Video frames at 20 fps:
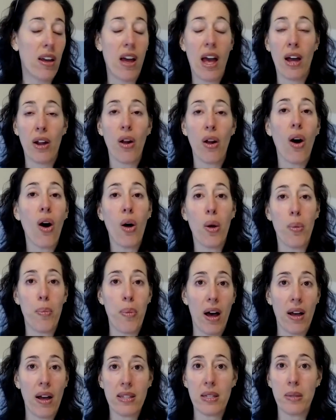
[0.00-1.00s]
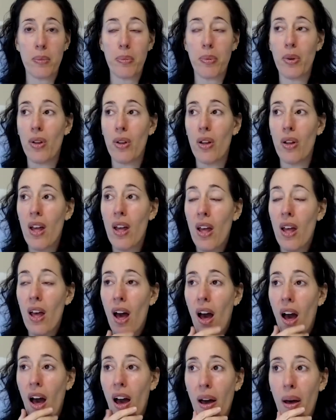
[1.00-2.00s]
at all possible.
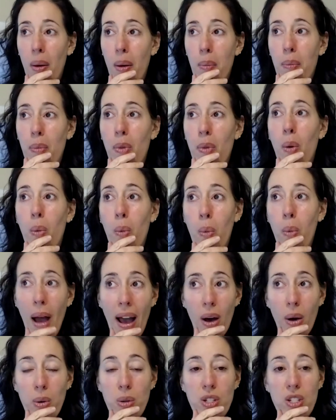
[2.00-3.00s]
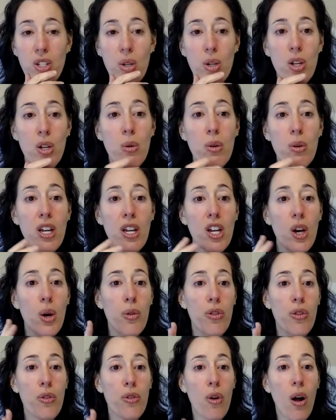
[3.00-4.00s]
Wow. So you can
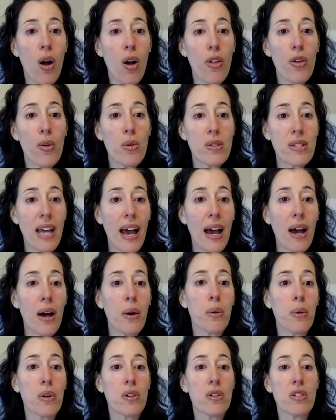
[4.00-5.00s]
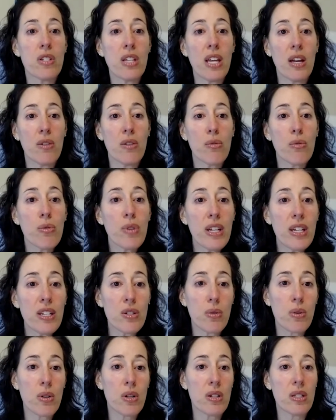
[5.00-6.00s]
go through all those hours and
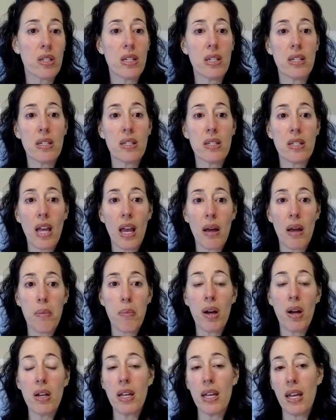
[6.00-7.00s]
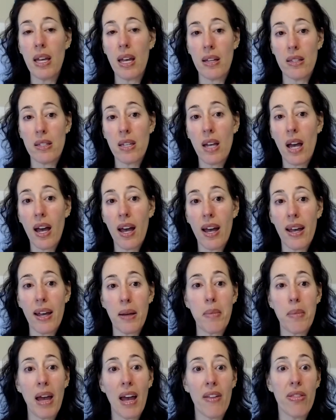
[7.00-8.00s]
resources and money and
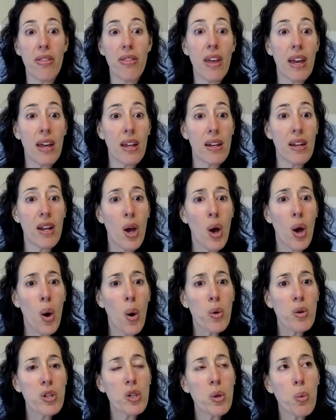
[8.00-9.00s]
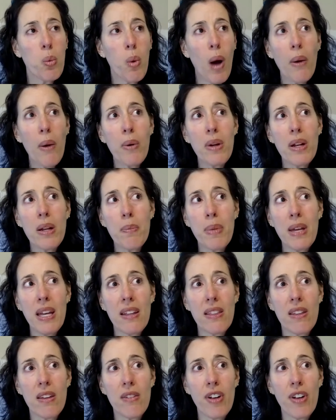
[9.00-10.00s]
time. And then, so why would it be
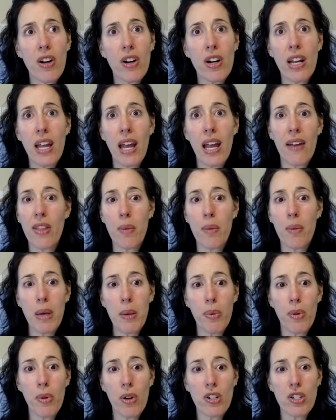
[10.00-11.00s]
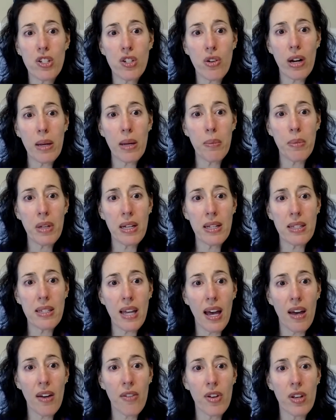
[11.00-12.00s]
at the very end that people are scrambling to
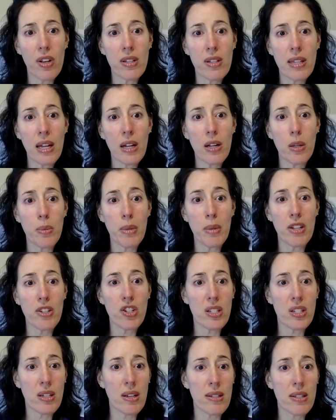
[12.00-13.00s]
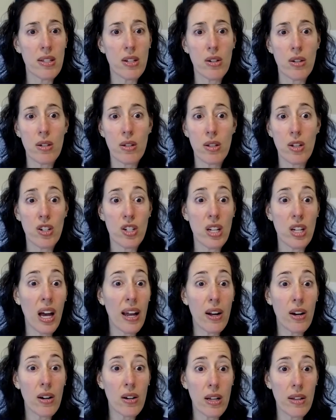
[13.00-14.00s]
have a settlement just because they're
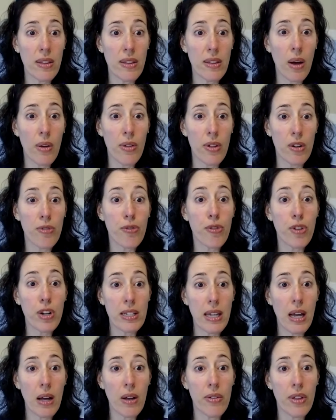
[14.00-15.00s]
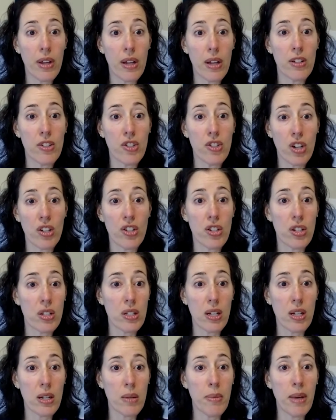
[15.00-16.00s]
tired and now they're freaked out that a judge
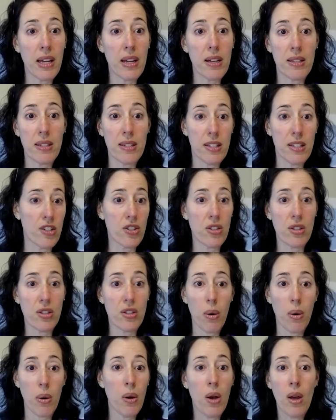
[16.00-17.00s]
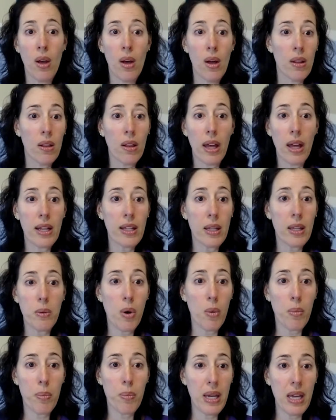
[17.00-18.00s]
is going to make a decision that likely
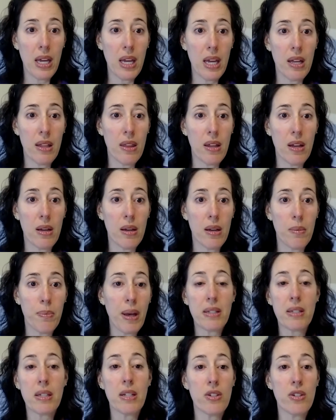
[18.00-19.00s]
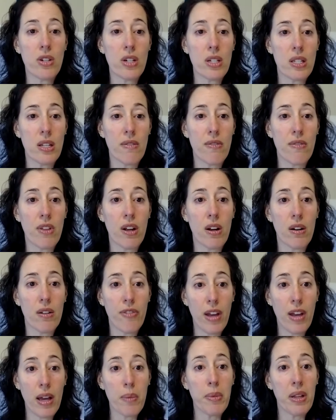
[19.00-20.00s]
won't be in the best interest of their
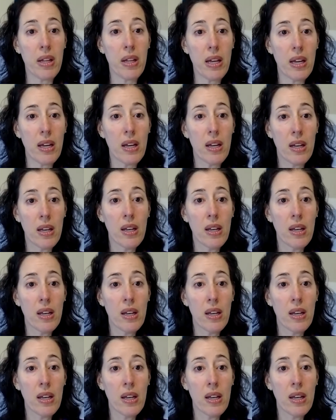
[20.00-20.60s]
family?